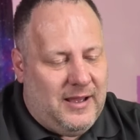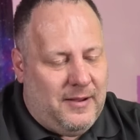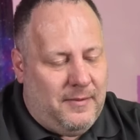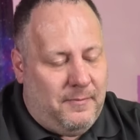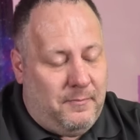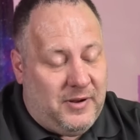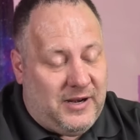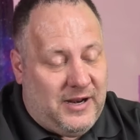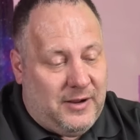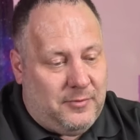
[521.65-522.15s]
Uh,
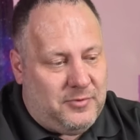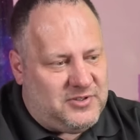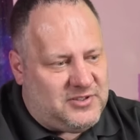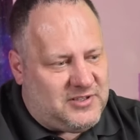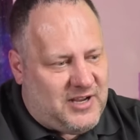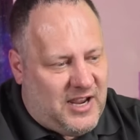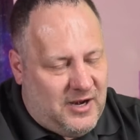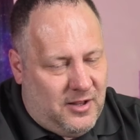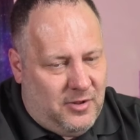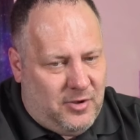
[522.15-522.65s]
but I
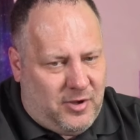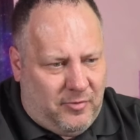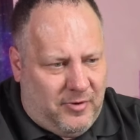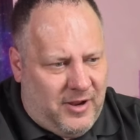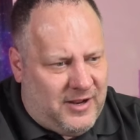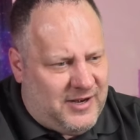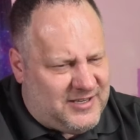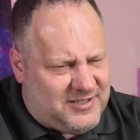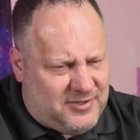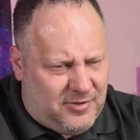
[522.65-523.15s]
was kind of looking
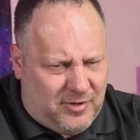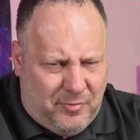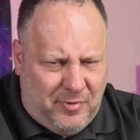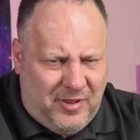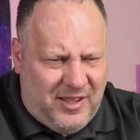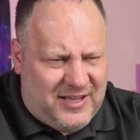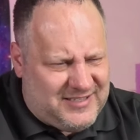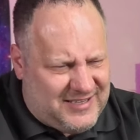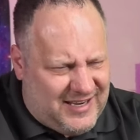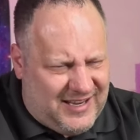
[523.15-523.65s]
around. I started to
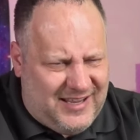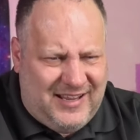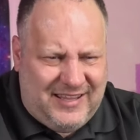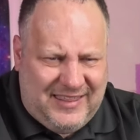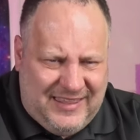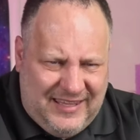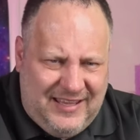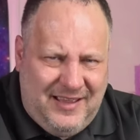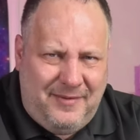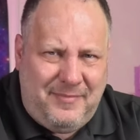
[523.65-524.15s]
realize I, I,
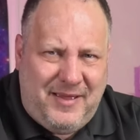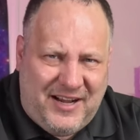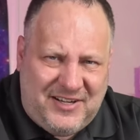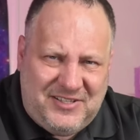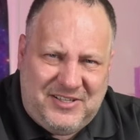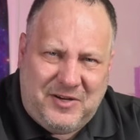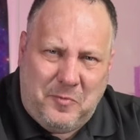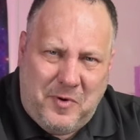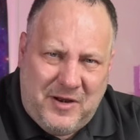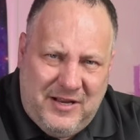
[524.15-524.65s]
think I'm
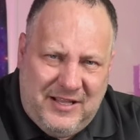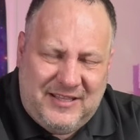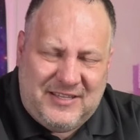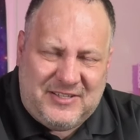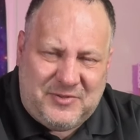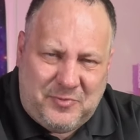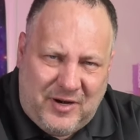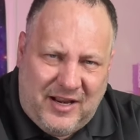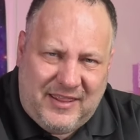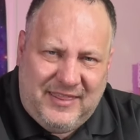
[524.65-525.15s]
actually winning
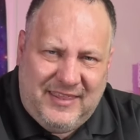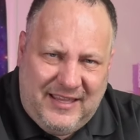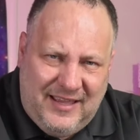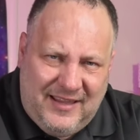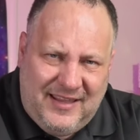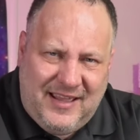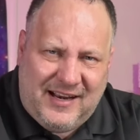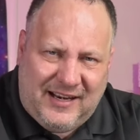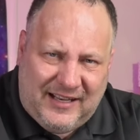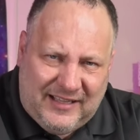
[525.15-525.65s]
this one. I think
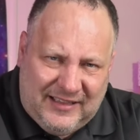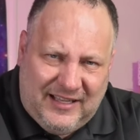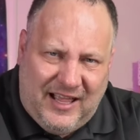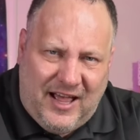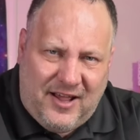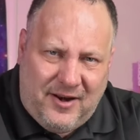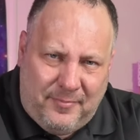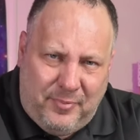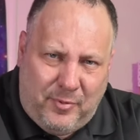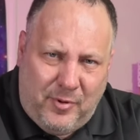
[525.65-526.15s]
I got a
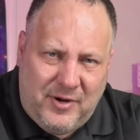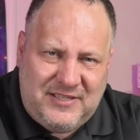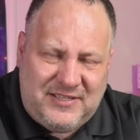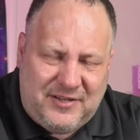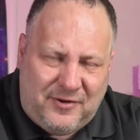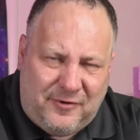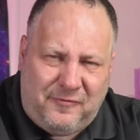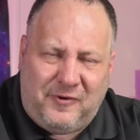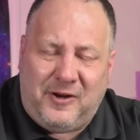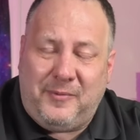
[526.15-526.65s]
lot of points
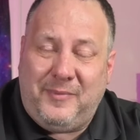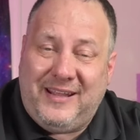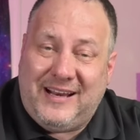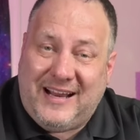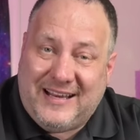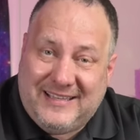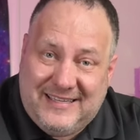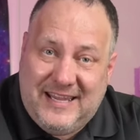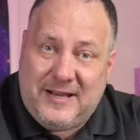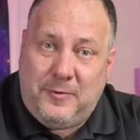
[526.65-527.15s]
here in front of me,
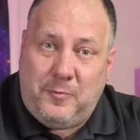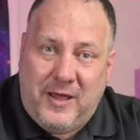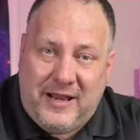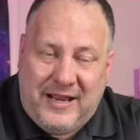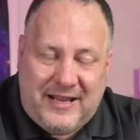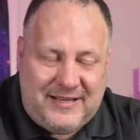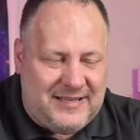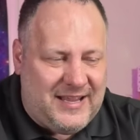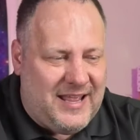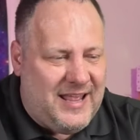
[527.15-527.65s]
and I did
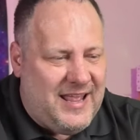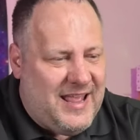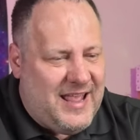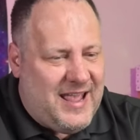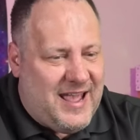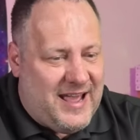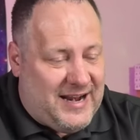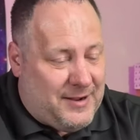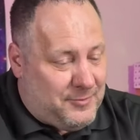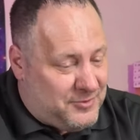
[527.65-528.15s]
win it.
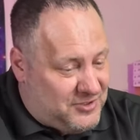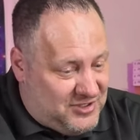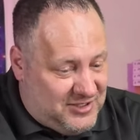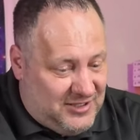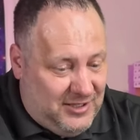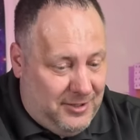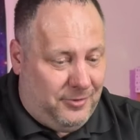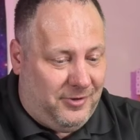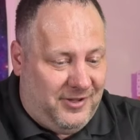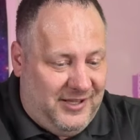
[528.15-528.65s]
And I was
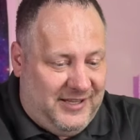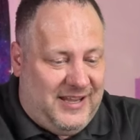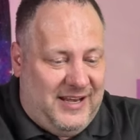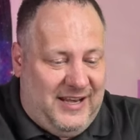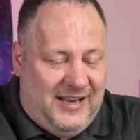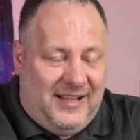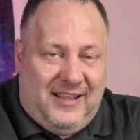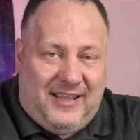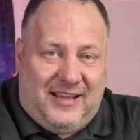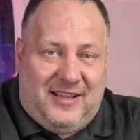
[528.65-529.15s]
literally
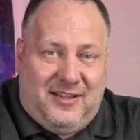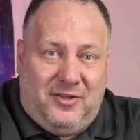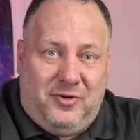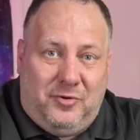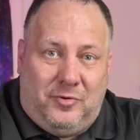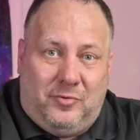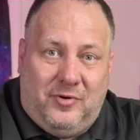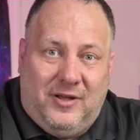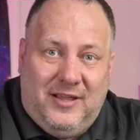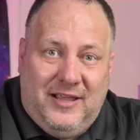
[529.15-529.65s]
getting like a
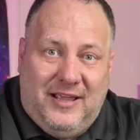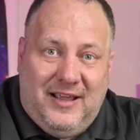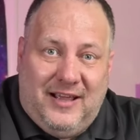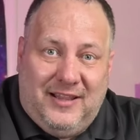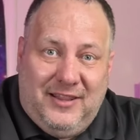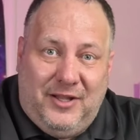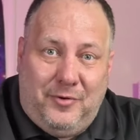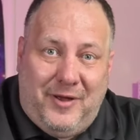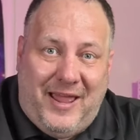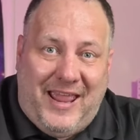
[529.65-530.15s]
little,
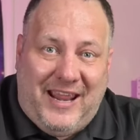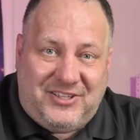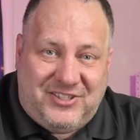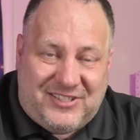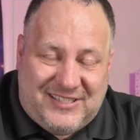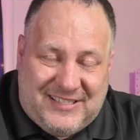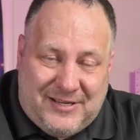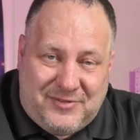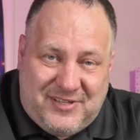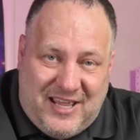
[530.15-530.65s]
a little
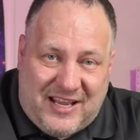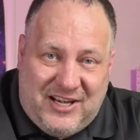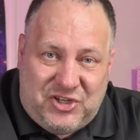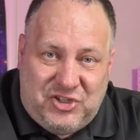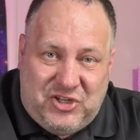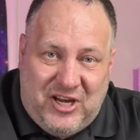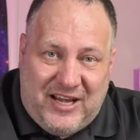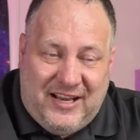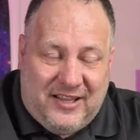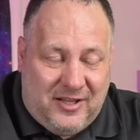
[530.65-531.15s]
anxious. I was kind of
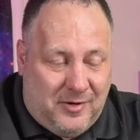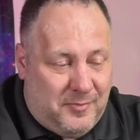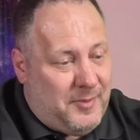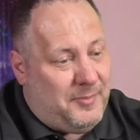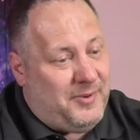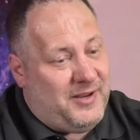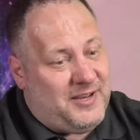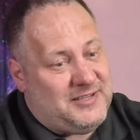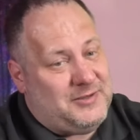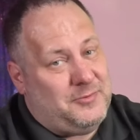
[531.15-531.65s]
shaking a little
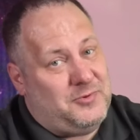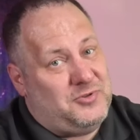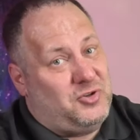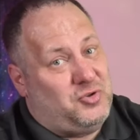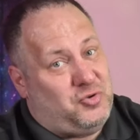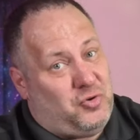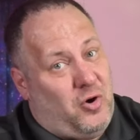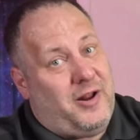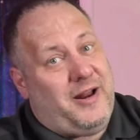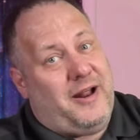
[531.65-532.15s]
bit because it was a
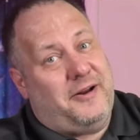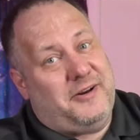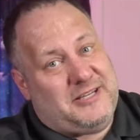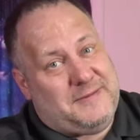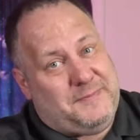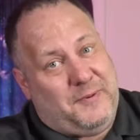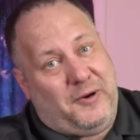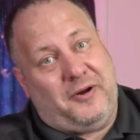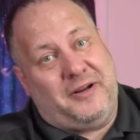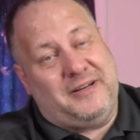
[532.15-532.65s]
drawn-out
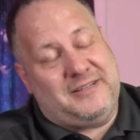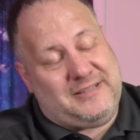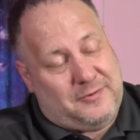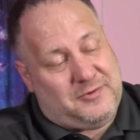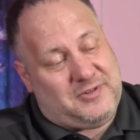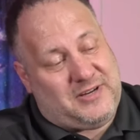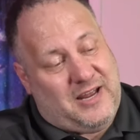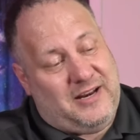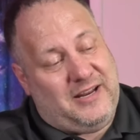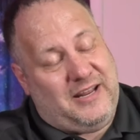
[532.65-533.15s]
experience. I
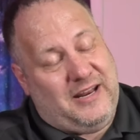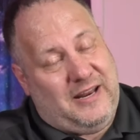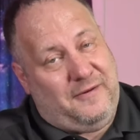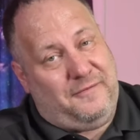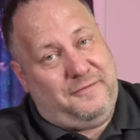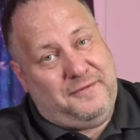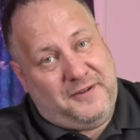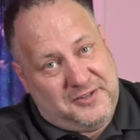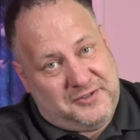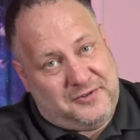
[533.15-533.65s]
was kind of
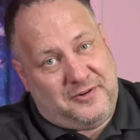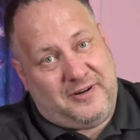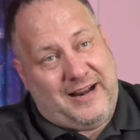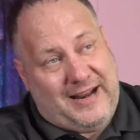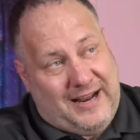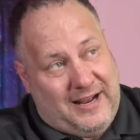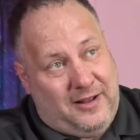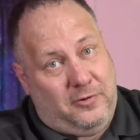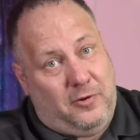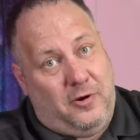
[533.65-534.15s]
getting flustered
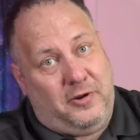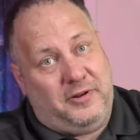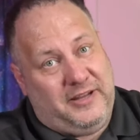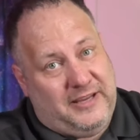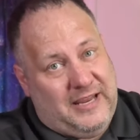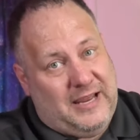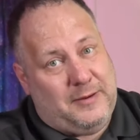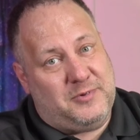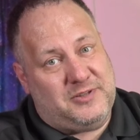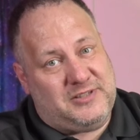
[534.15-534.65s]
at how long
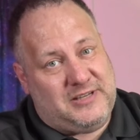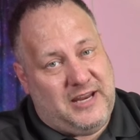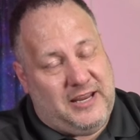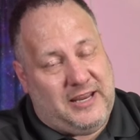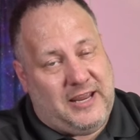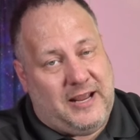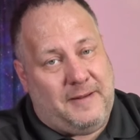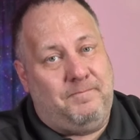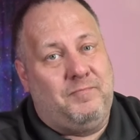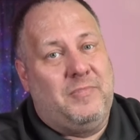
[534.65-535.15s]
the game was
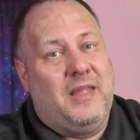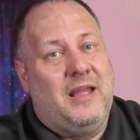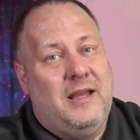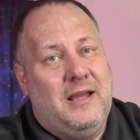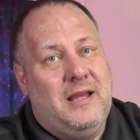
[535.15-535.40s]
taking.